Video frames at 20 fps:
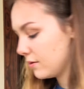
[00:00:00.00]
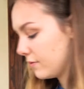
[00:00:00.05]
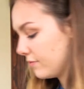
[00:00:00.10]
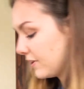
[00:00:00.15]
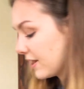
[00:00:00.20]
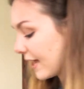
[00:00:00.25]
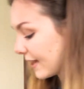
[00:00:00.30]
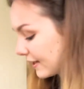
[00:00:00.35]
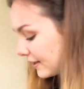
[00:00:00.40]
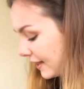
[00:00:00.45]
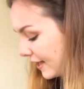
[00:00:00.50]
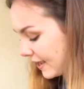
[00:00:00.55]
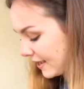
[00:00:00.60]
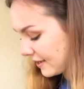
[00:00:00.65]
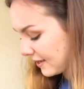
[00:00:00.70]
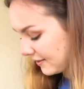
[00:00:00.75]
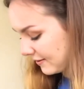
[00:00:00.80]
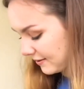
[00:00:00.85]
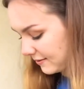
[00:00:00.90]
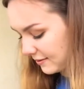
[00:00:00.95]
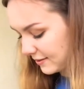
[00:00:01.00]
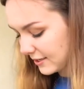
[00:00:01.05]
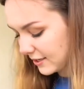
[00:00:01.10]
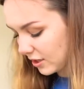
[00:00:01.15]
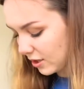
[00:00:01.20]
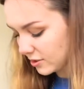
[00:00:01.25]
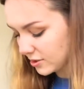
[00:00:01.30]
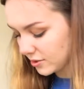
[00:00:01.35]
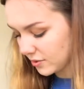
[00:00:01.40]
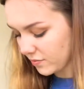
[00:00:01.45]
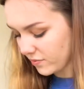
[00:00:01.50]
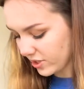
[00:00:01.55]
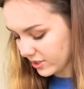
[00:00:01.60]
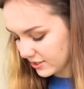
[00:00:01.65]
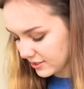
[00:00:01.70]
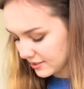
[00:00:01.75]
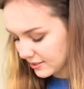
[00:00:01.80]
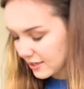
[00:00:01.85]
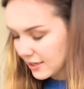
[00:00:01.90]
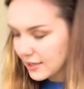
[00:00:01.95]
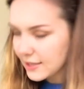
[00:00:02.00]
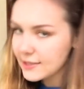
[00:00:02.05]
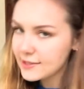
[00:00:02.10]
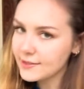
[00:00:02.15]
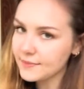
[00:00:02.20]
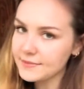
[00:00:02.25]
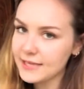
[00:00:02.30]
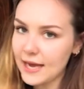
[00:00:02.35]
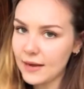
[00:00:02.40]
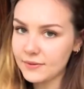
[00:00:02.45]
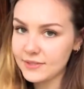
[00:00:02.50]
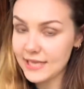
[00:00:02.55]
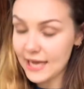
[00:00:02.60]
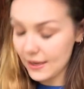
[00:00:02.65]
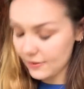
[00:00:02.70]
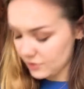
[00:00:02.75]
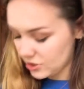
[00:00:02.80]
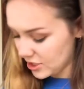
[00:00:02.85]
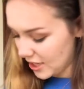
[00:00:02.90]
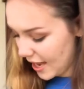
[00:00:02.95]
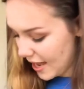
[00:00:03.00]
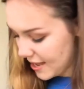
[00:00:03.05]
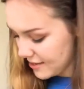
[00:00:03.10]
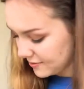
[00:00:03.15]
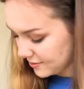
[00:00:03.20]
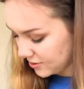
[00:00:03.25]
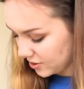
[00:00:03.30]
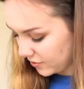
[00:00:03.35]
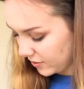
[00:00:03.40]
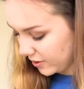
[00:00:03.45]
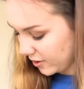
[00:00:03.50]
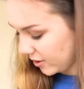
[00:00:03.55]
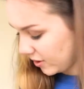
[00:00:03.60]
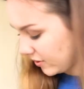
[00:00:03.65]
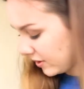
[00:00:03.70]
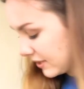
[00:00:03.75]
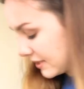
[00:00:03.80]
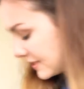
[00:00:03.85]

for that client, and then he also wants some downtown shots, so we're gonna go to